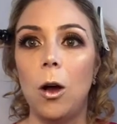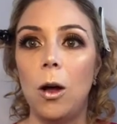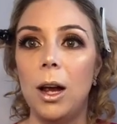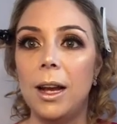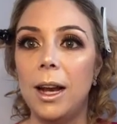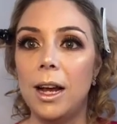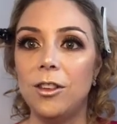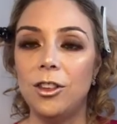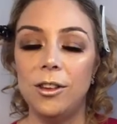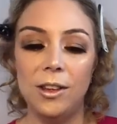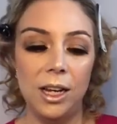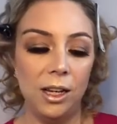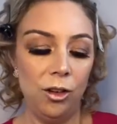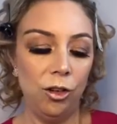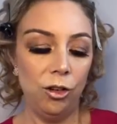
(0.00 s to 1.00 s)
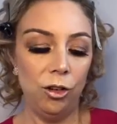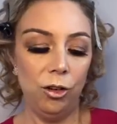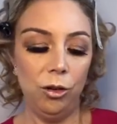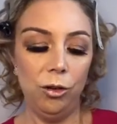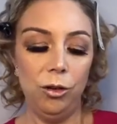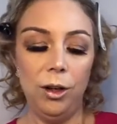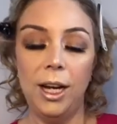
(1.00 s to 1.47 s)
next thing I'm going to do
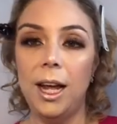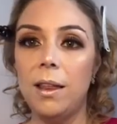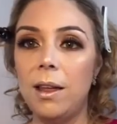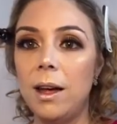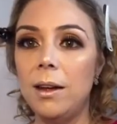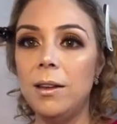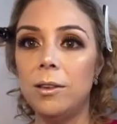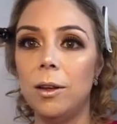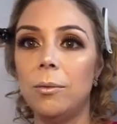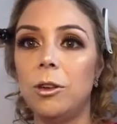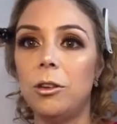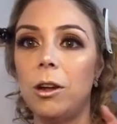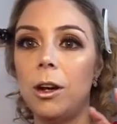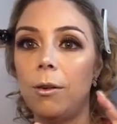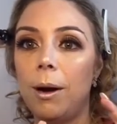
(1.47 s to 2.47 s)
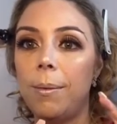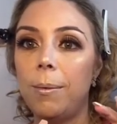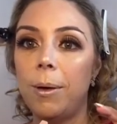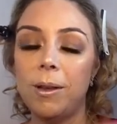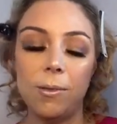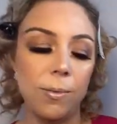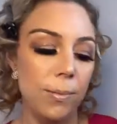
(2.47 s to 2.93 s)
is use the Maybelline
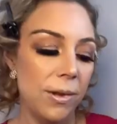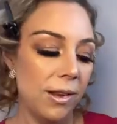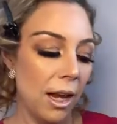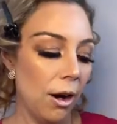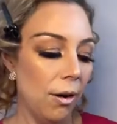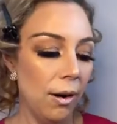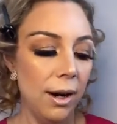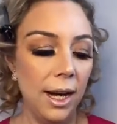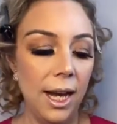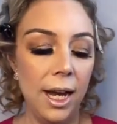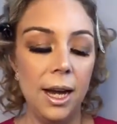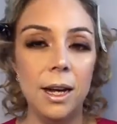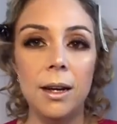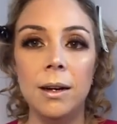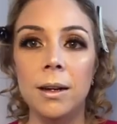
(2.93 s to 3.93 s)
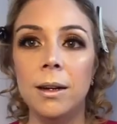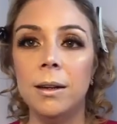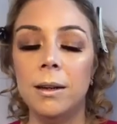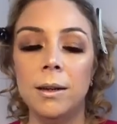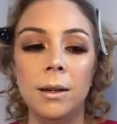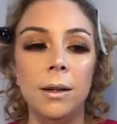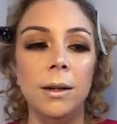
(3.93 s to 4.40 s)
Tattoo Eyeliner, and I'm going